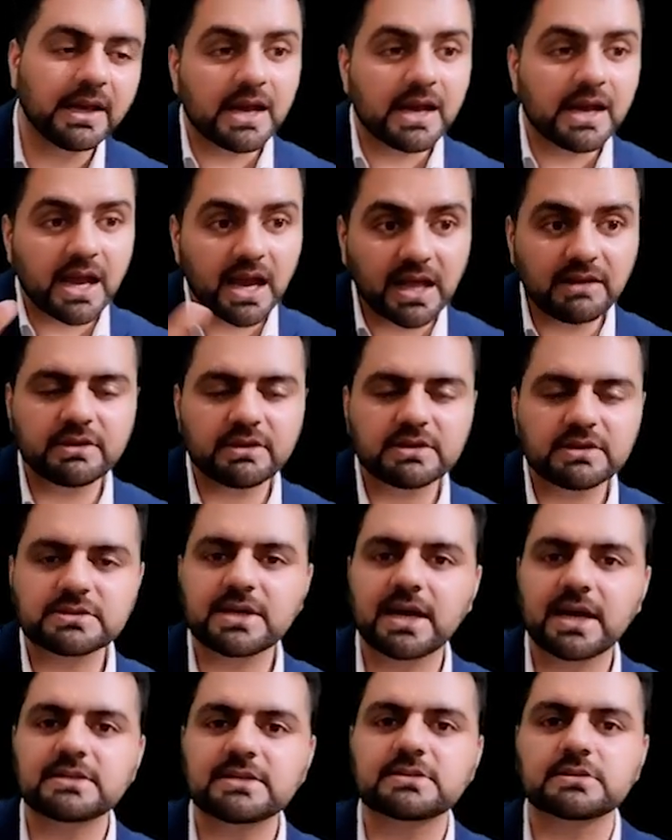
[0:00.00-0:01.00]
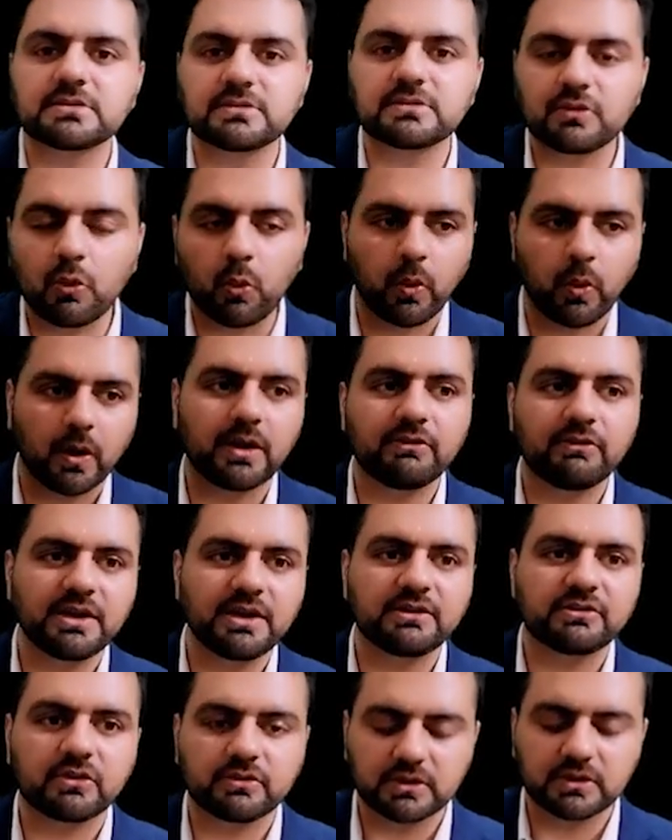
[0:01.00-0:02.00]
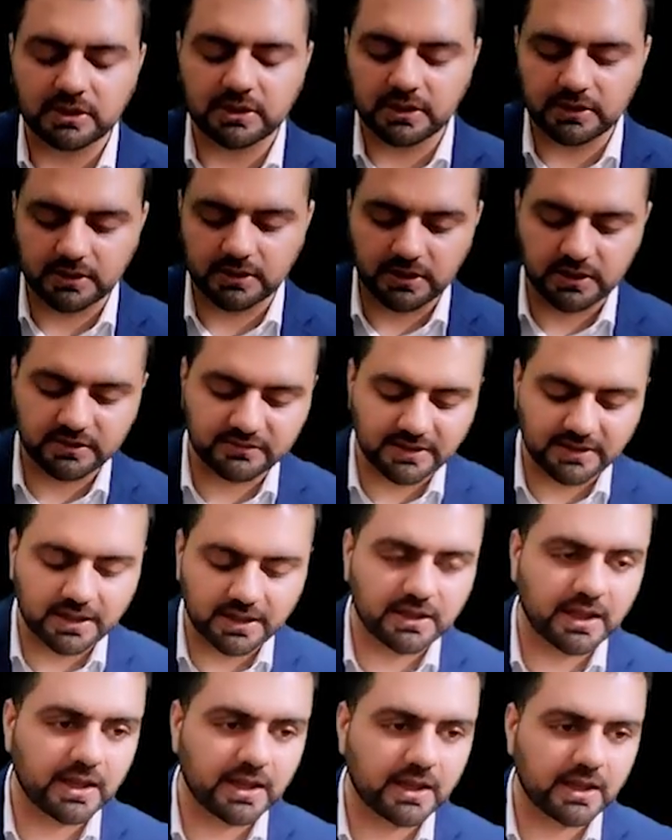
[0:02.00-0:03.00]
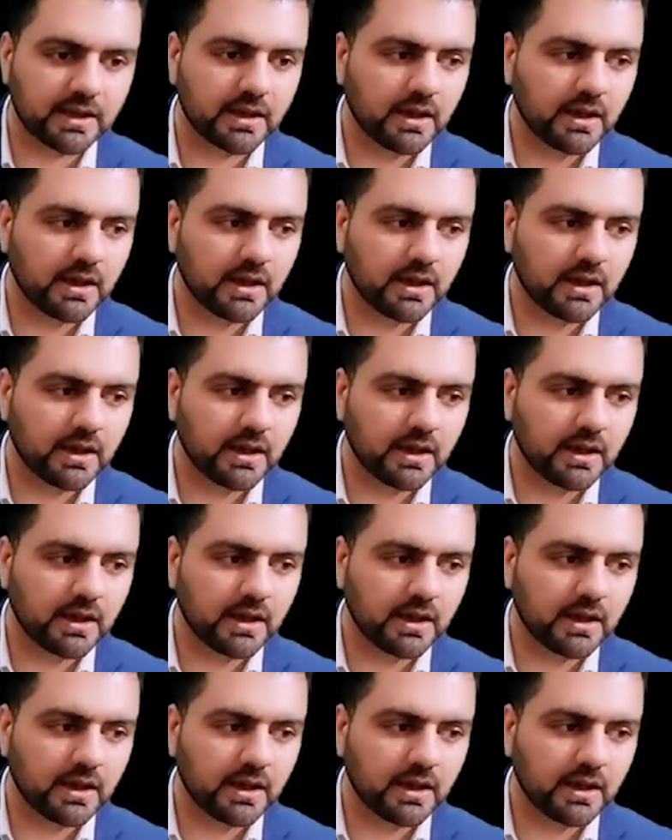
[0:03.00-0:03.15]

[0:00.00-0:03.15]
Anyways, guys, one of the interesting thing is that, like,